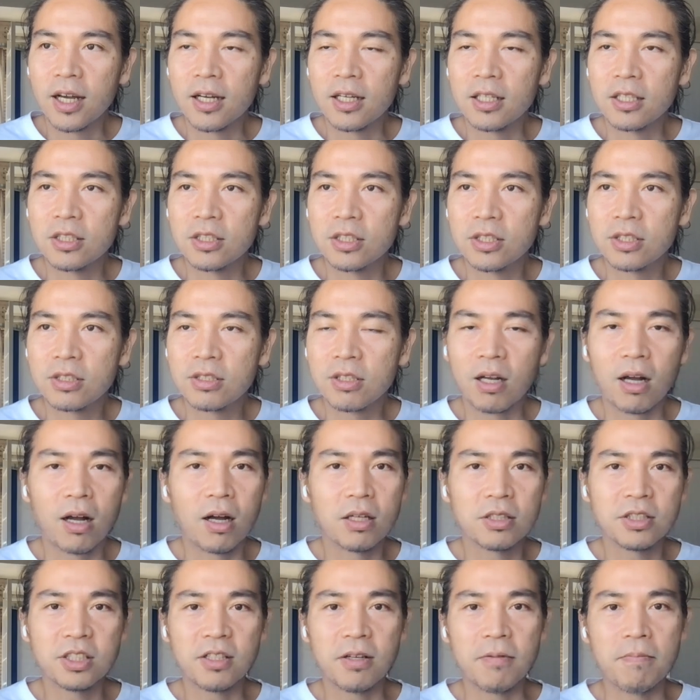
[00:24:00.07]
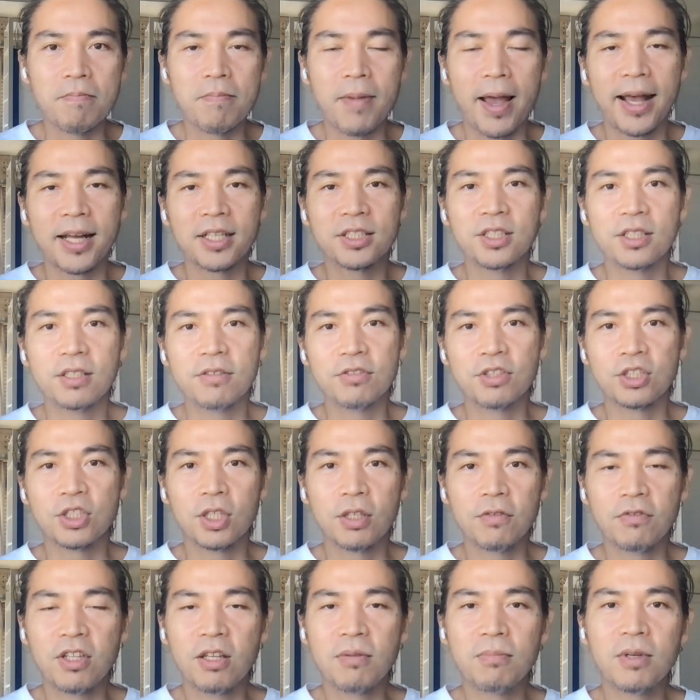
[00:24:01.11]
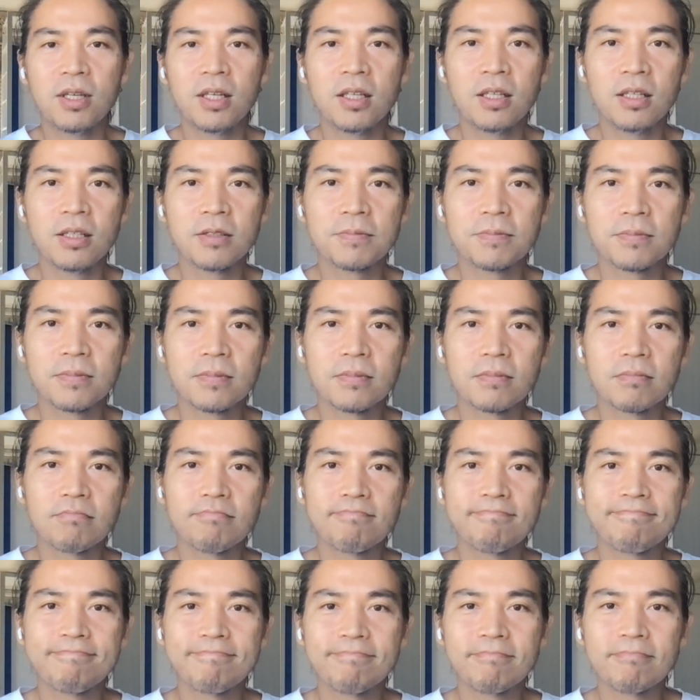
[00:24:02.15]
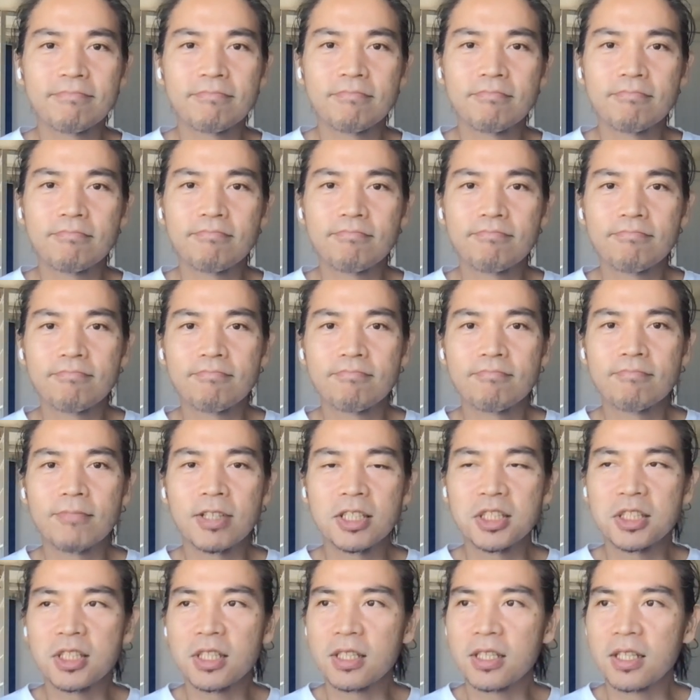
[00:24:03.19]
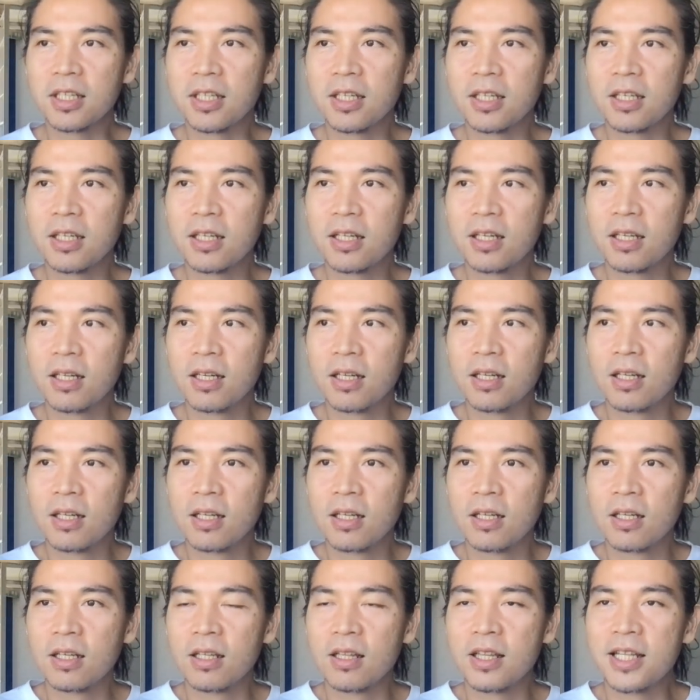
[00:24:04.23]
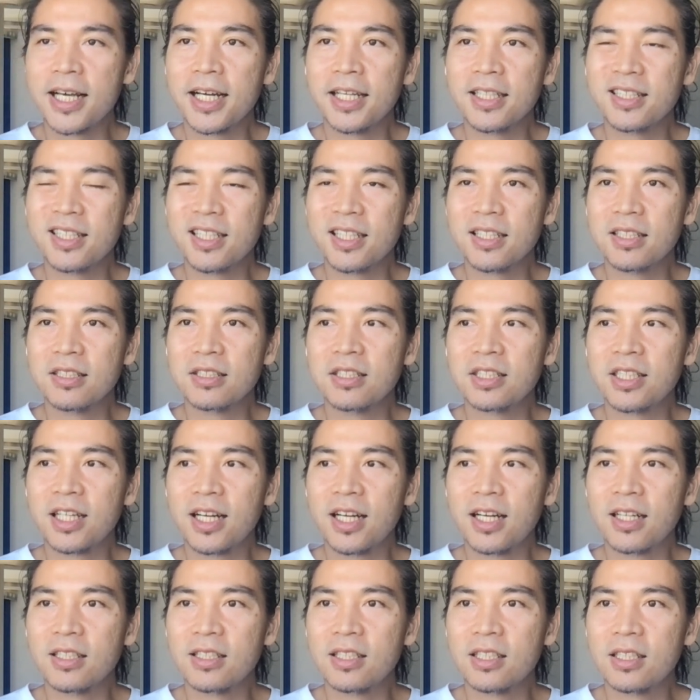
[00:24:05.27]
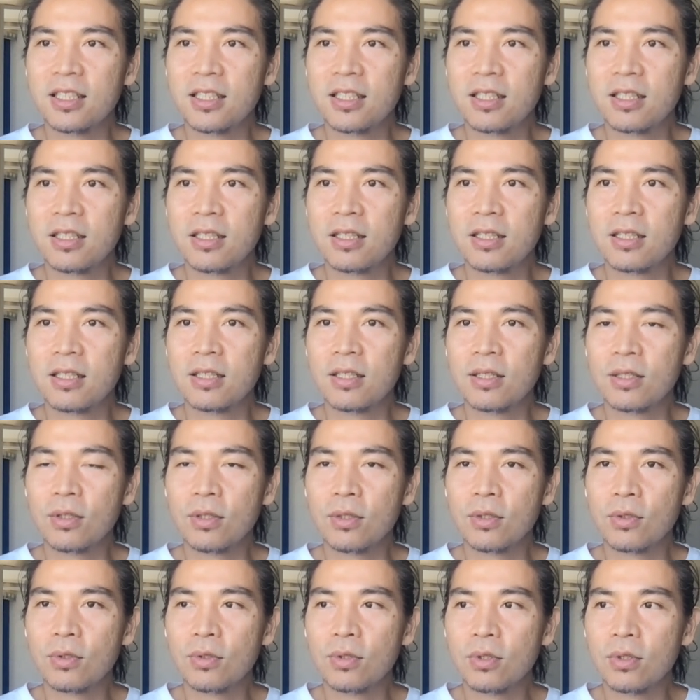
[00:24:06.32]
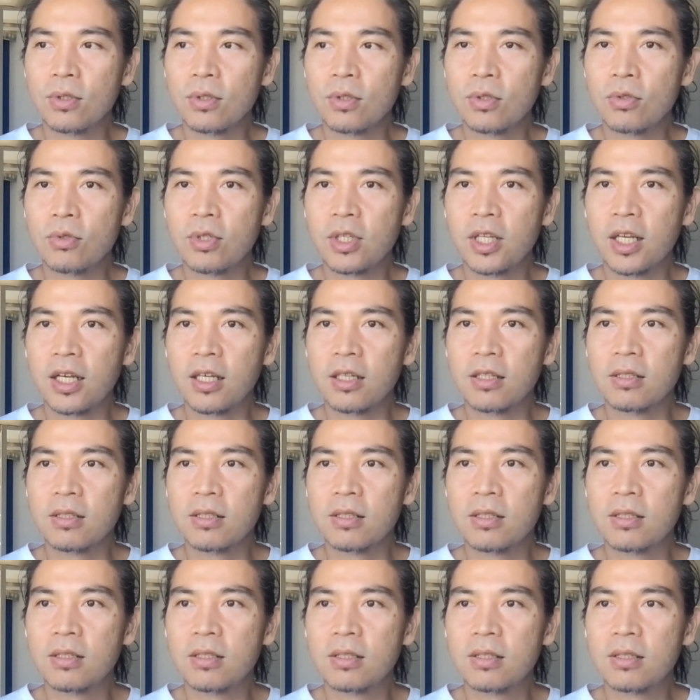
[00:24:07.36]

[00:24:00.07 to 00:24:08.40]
has caused a massive shift in me. Basically, the idea is that you can